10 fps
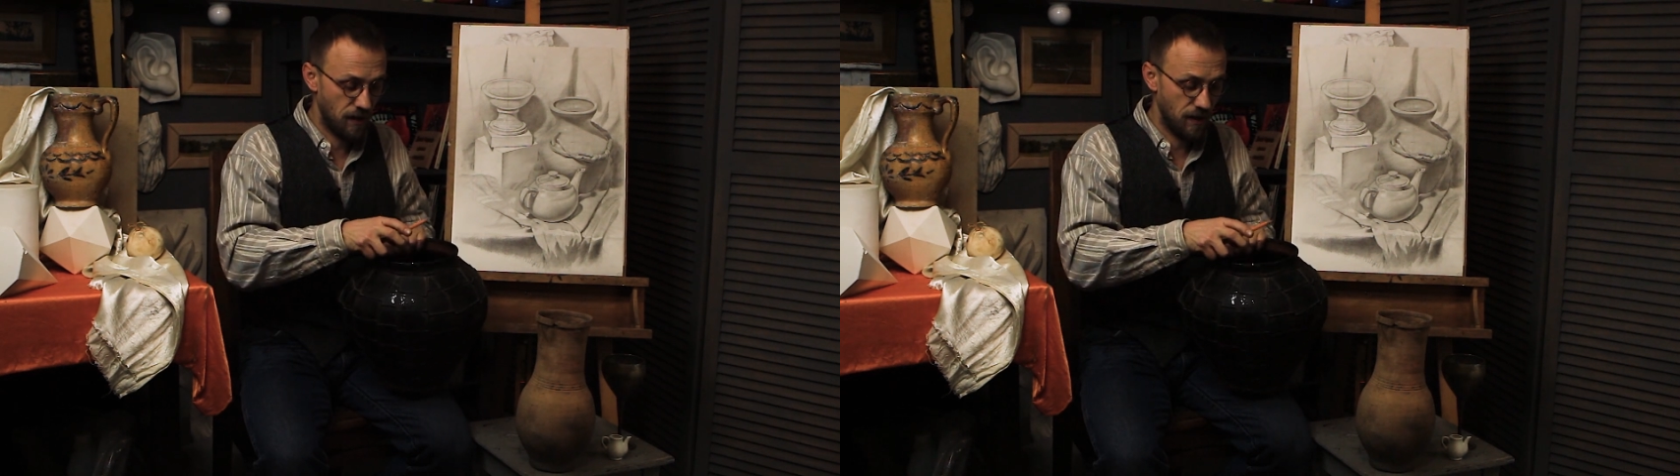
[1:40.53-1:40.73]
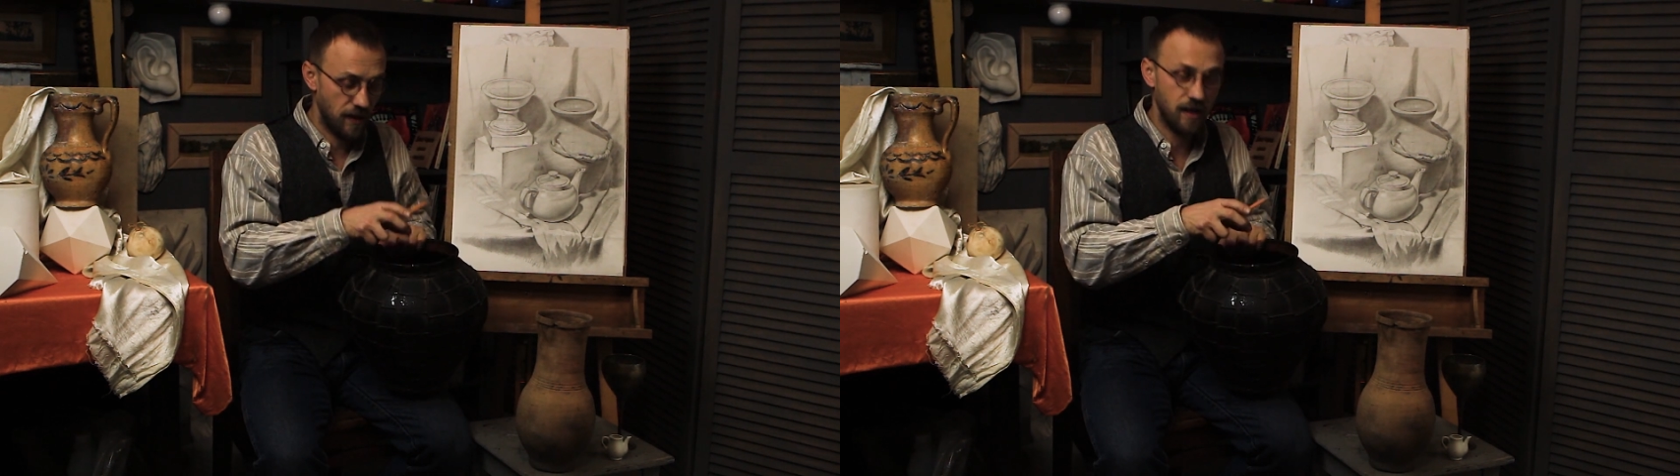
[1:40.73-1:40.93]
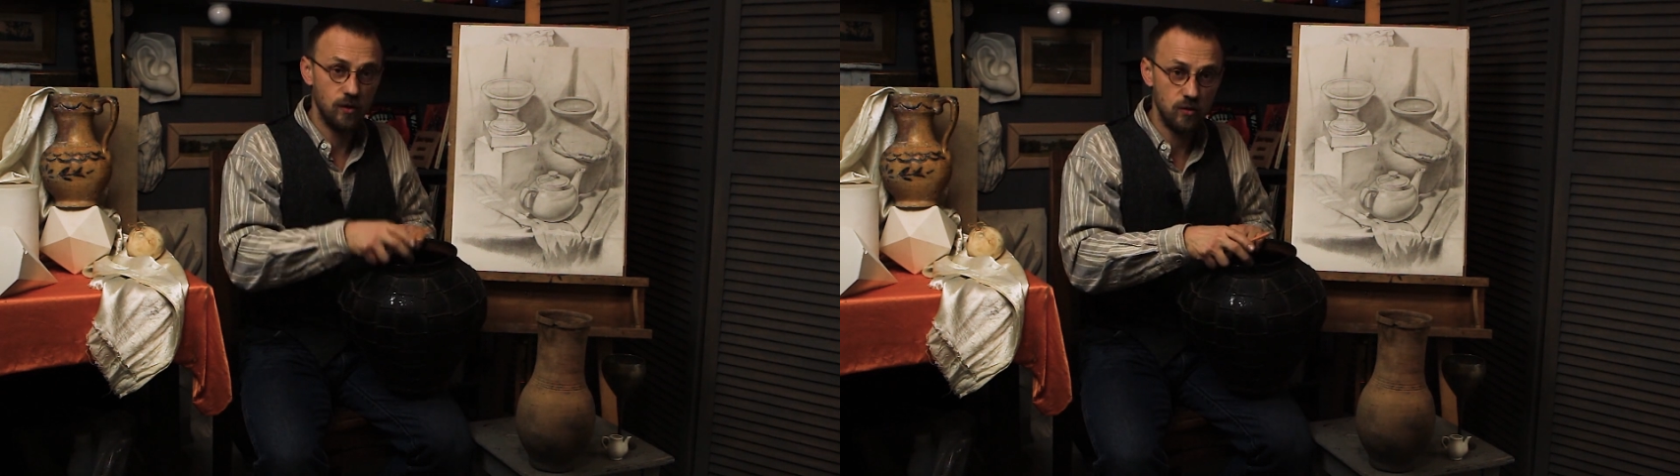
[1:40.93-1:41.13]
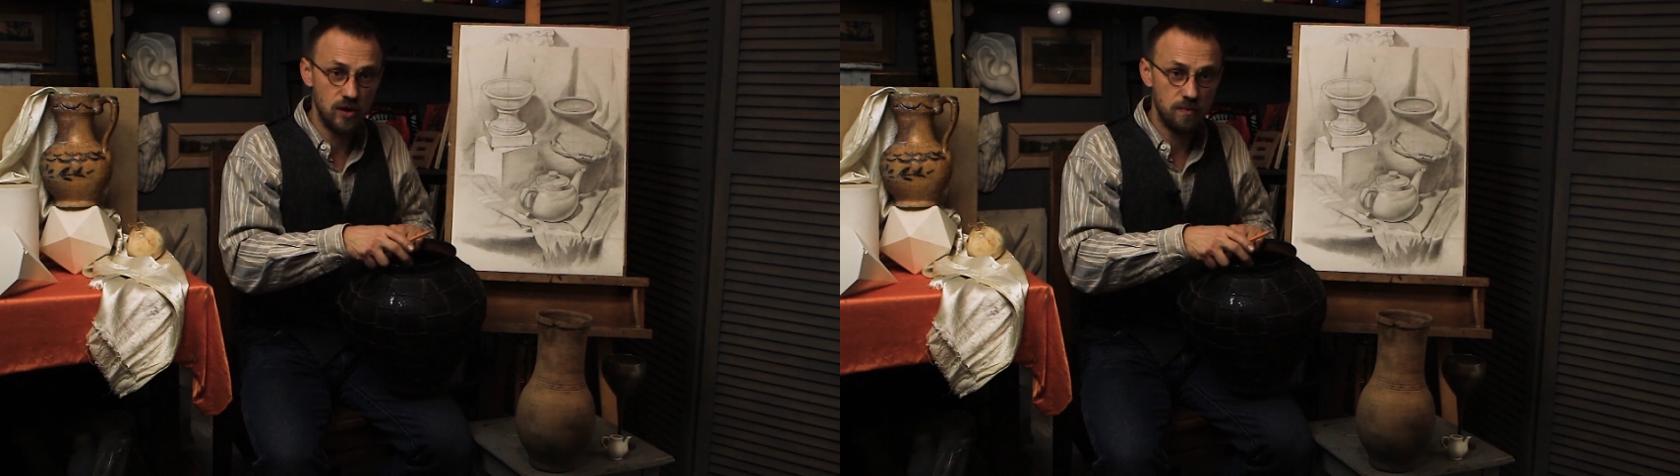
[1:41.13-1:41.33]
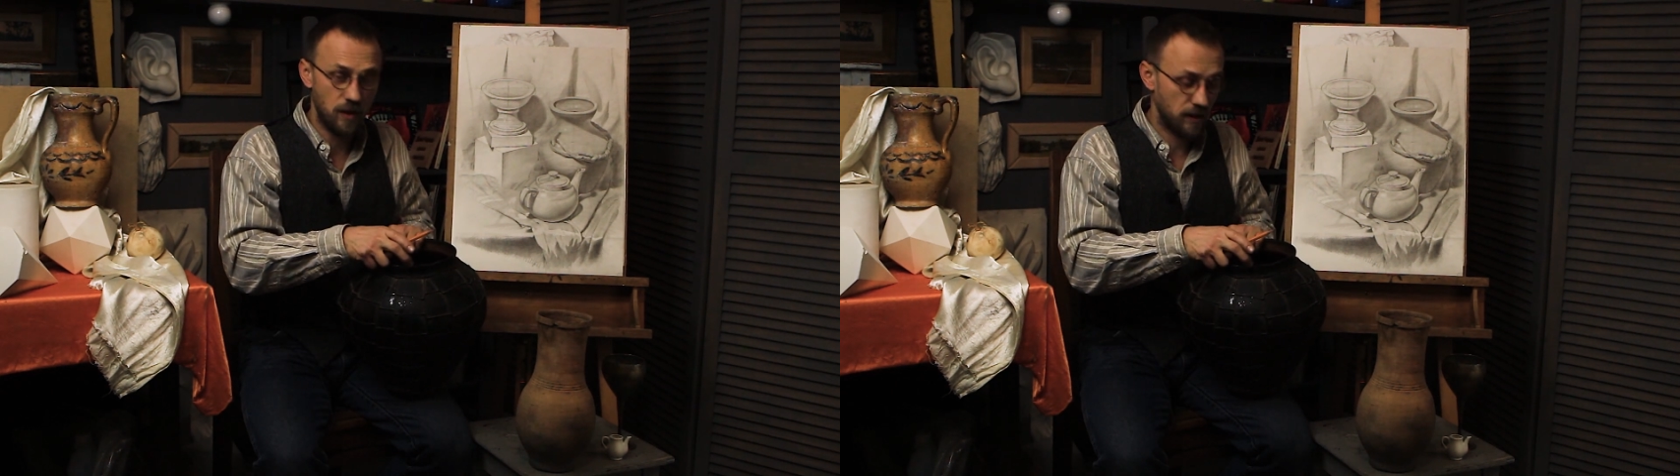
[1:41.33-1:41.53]
the
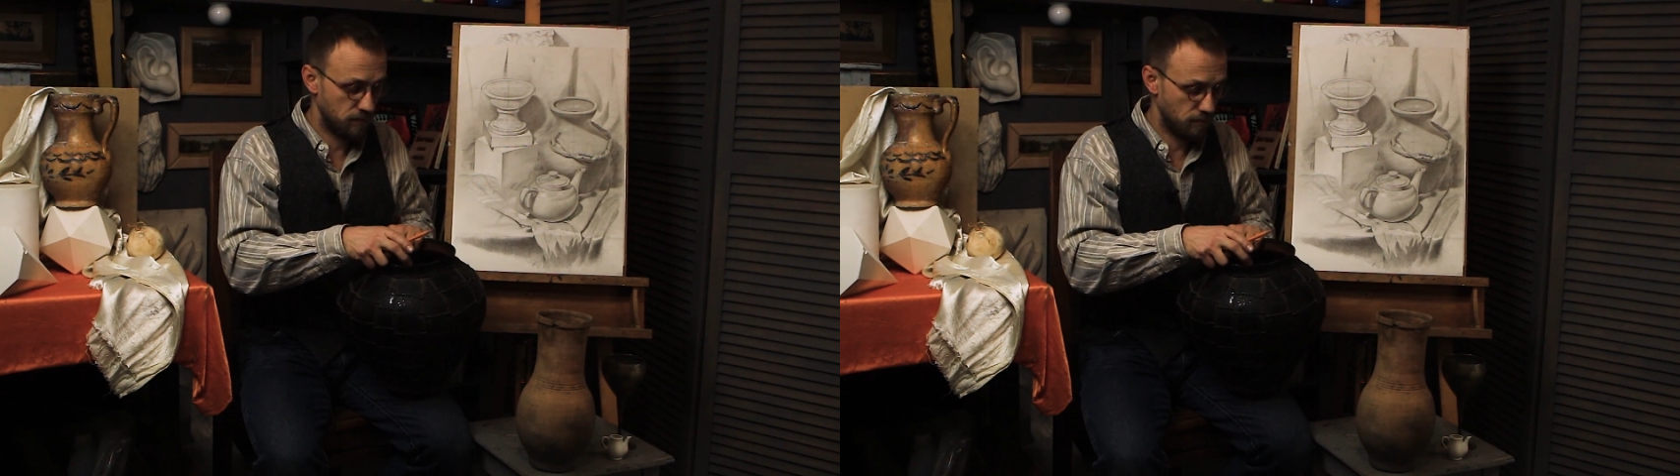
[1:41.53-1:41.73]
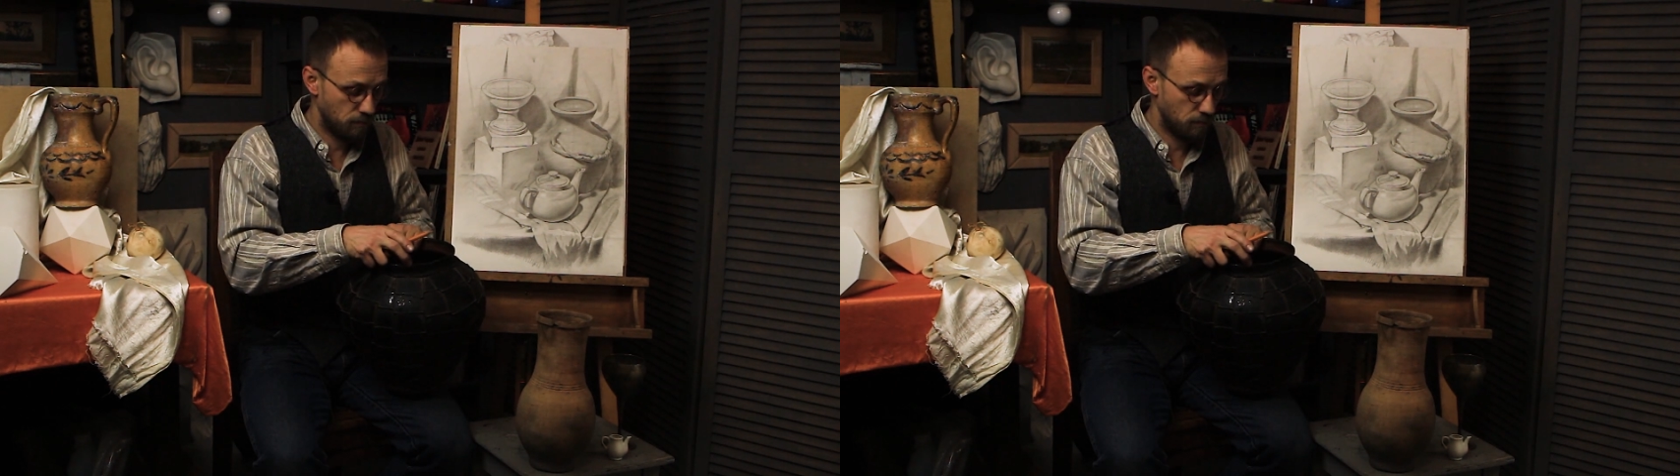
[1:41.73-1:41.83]
closest part